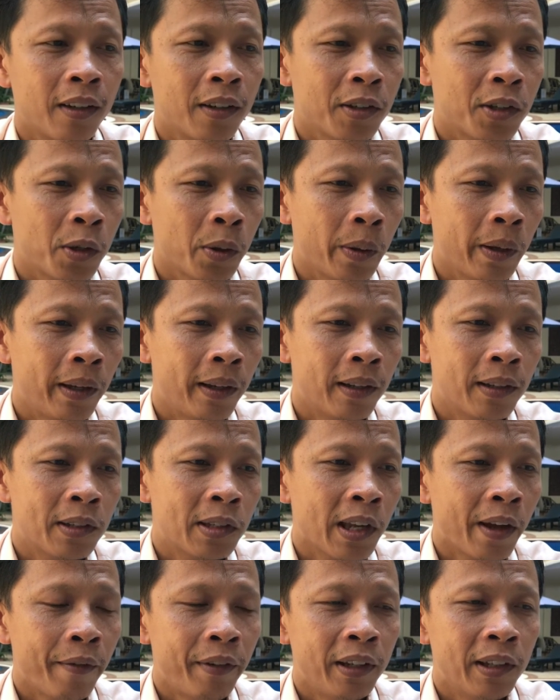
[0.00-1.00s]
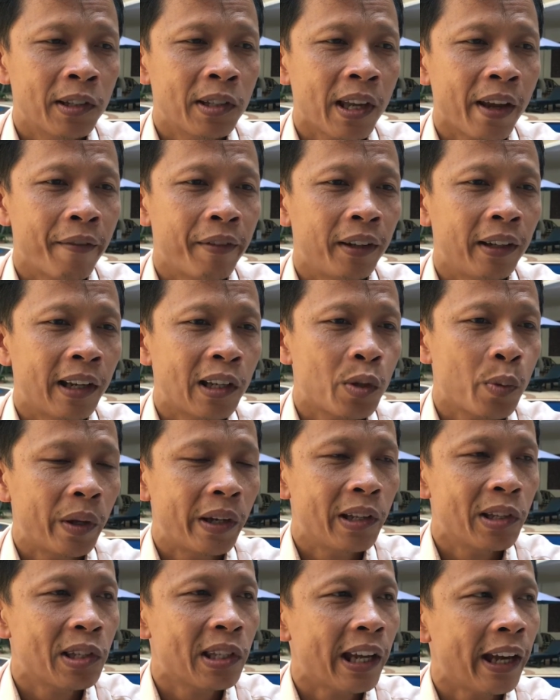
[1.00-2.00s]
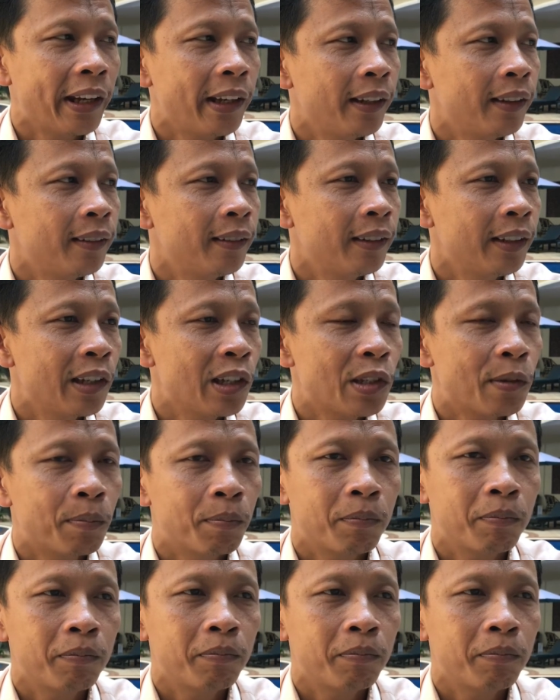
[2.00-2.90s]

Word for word: So in uh, 77, that's when he started his,